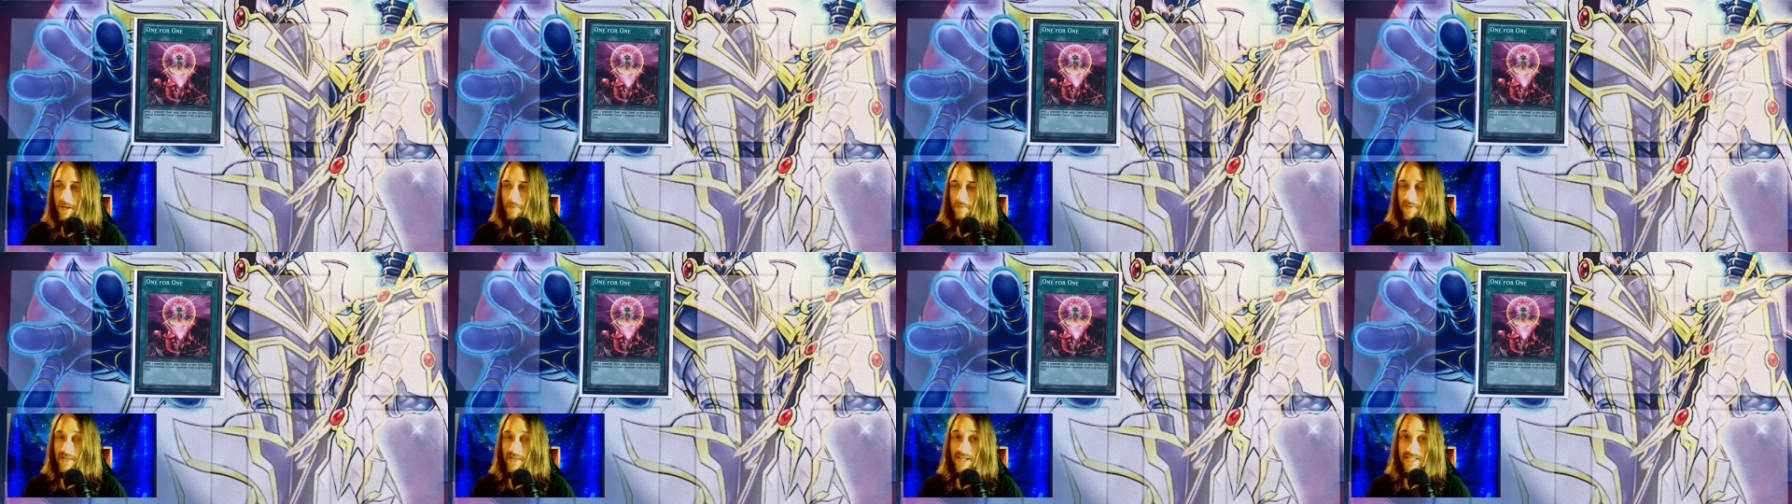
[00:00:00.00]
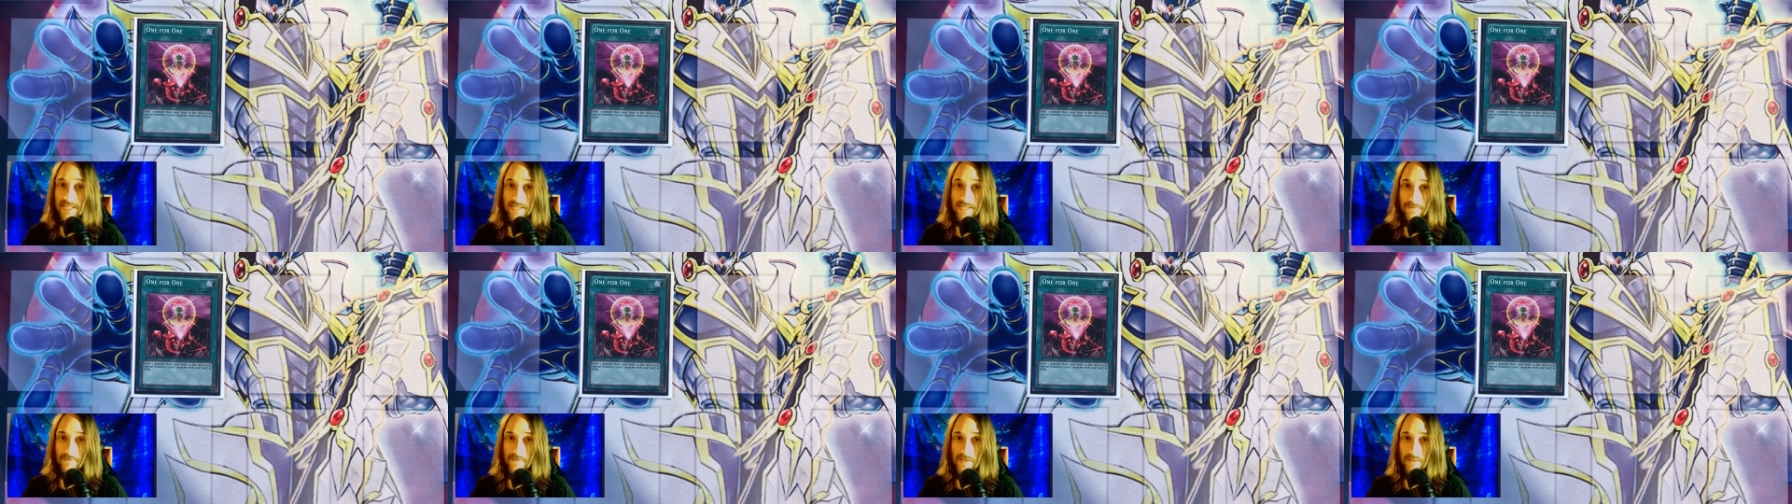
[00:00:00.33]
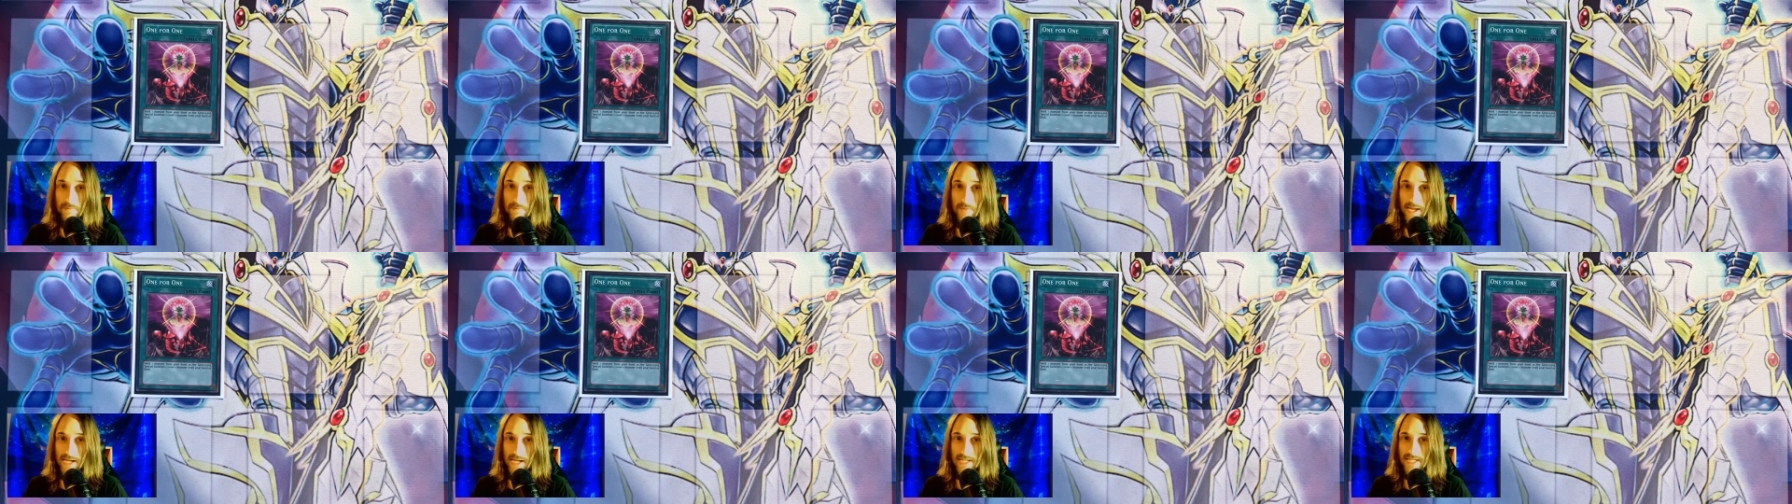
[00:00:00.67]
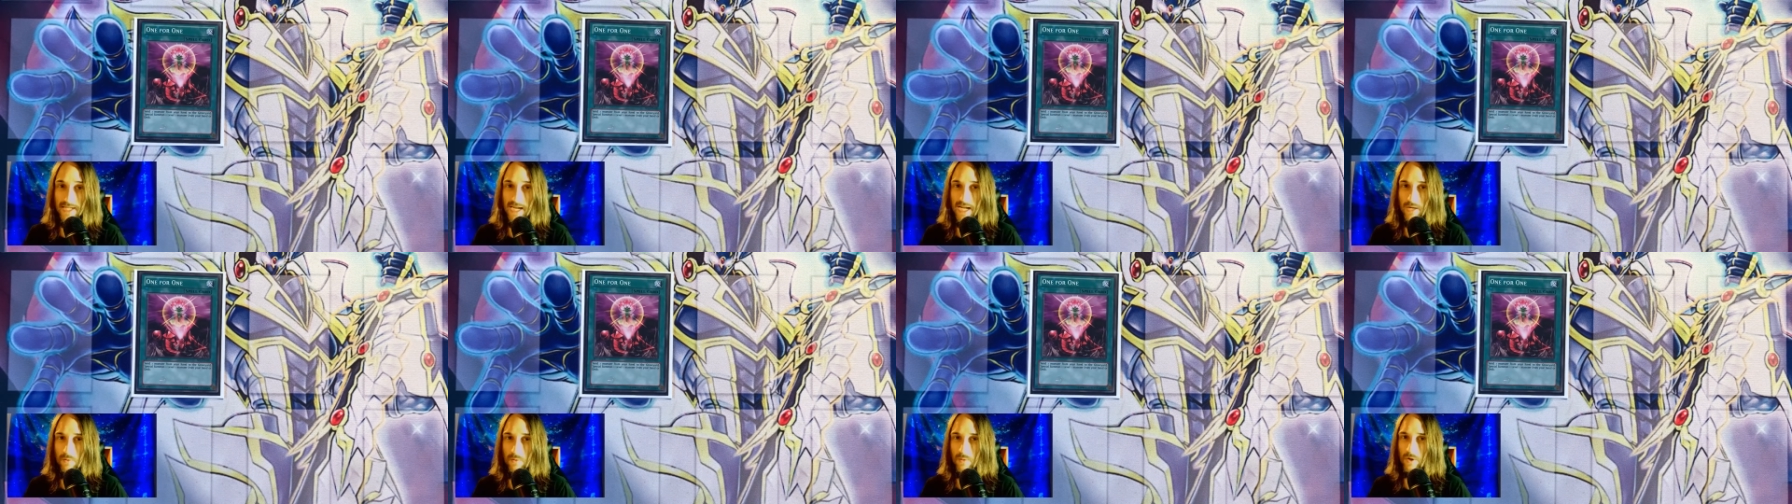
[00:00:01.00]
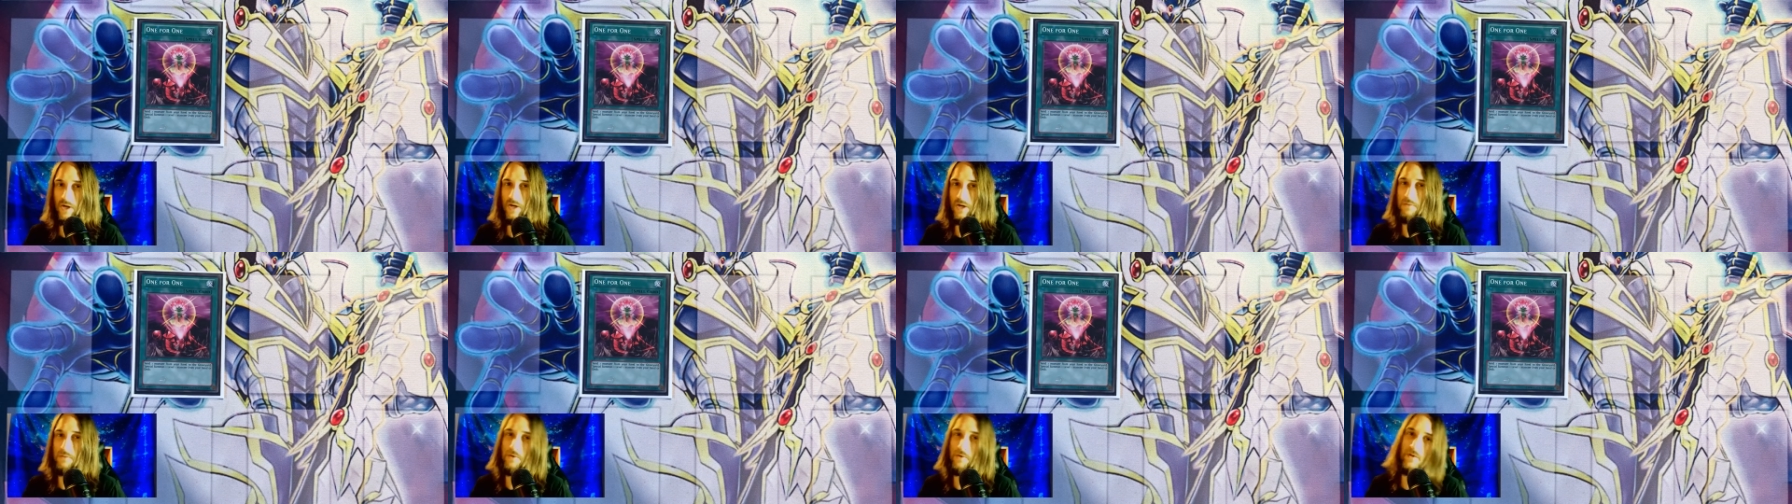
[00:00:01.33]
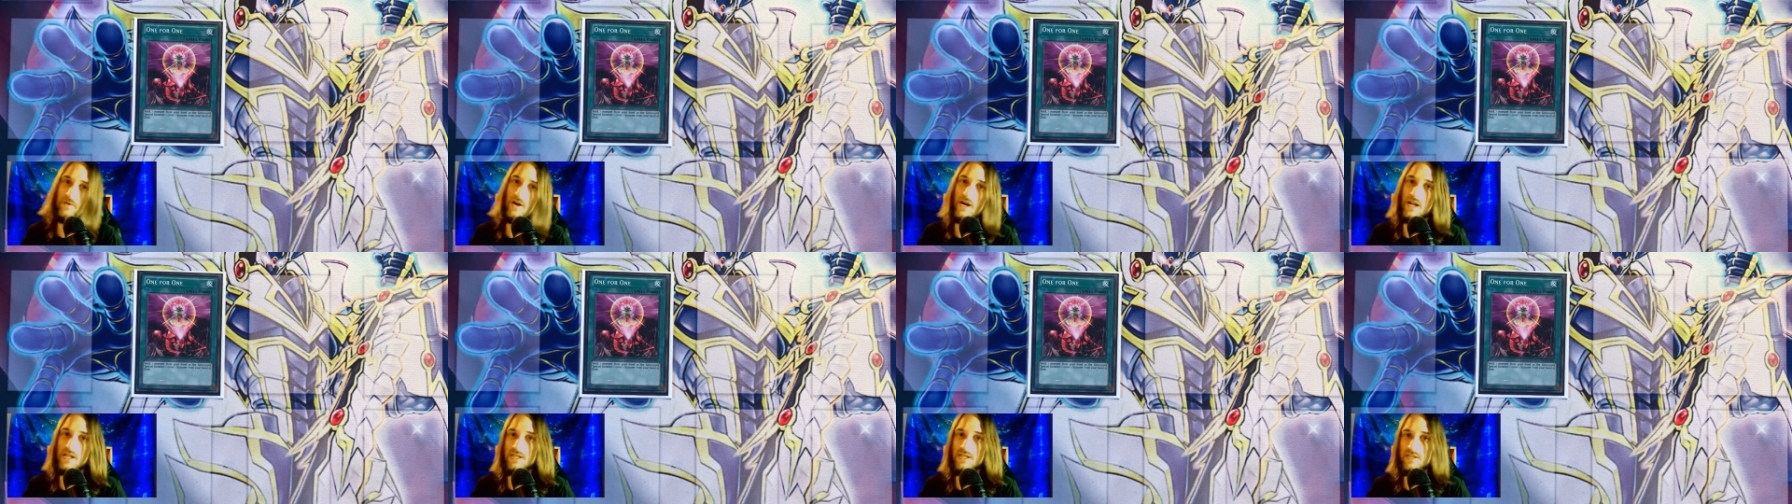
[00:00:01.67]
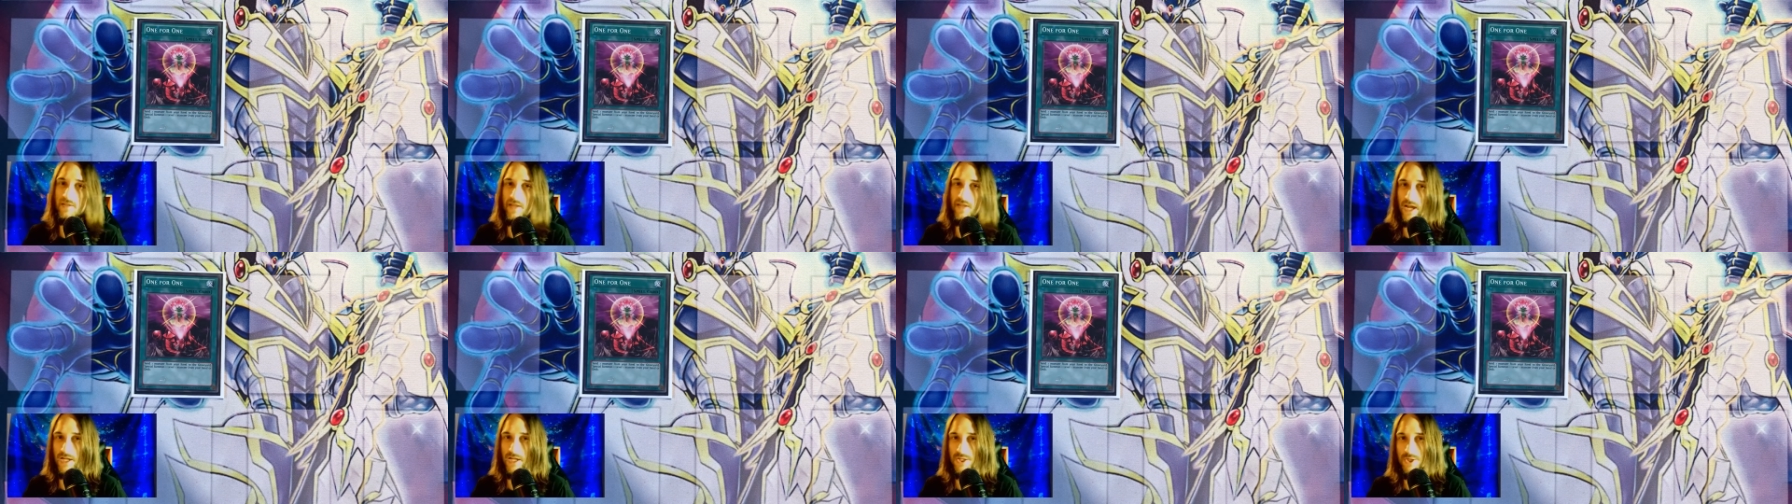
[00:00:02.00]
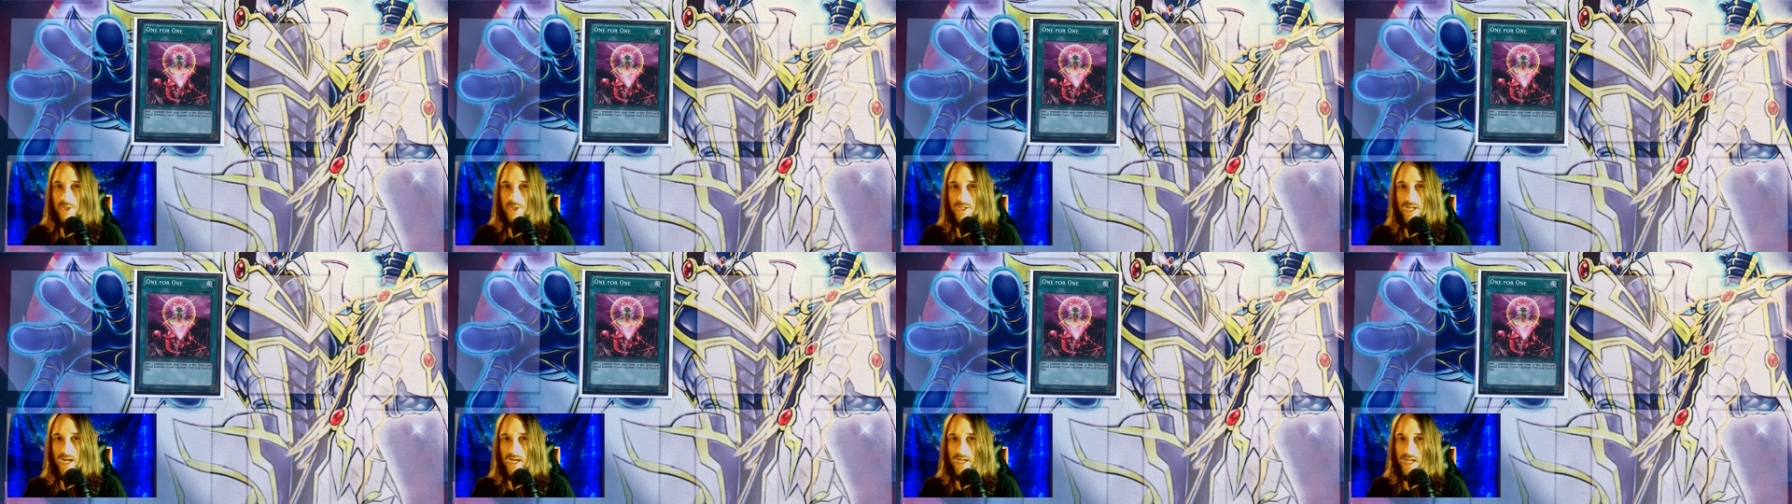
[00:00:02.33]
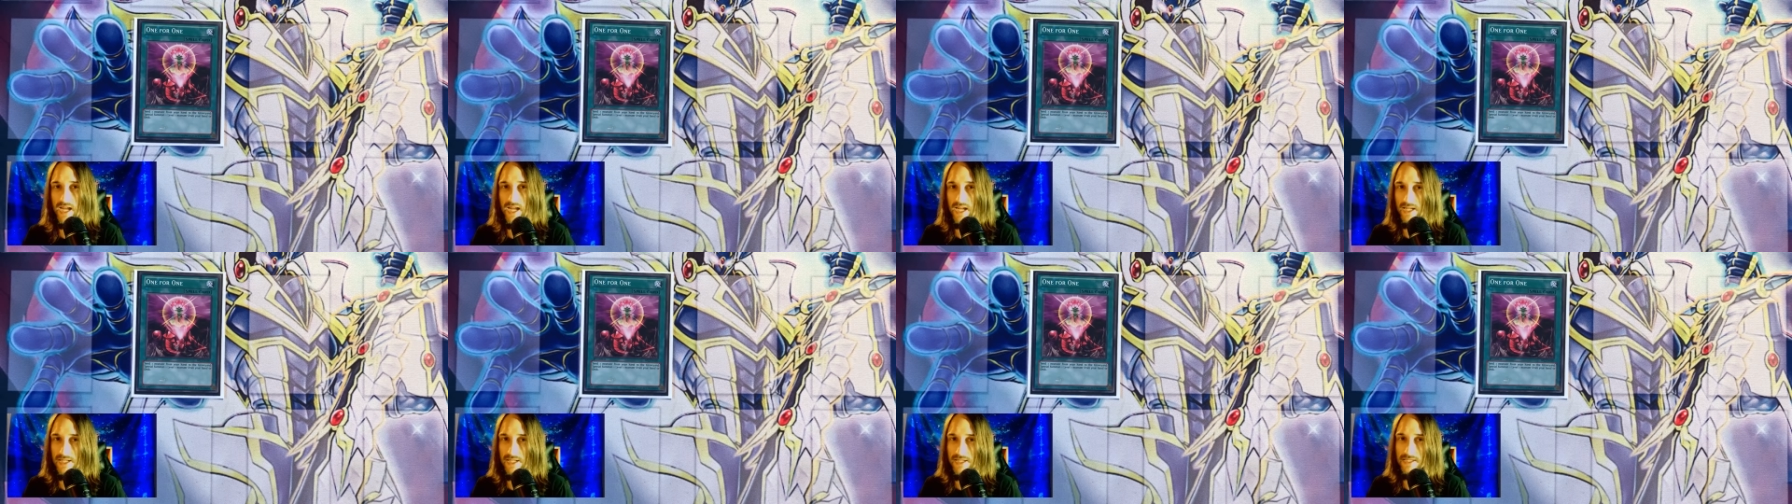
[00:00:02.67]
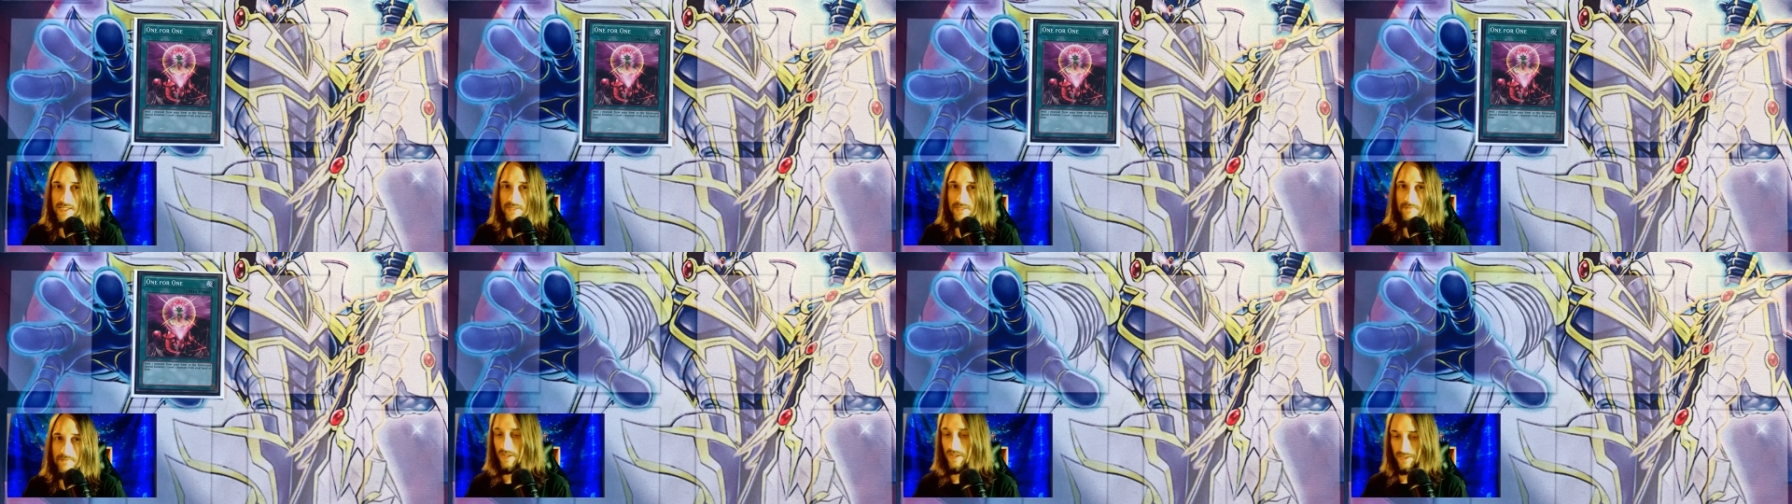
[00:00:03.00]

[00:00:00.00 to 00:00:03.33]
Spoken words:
But that's it for the main deck. We're going to move on into the extra deck next.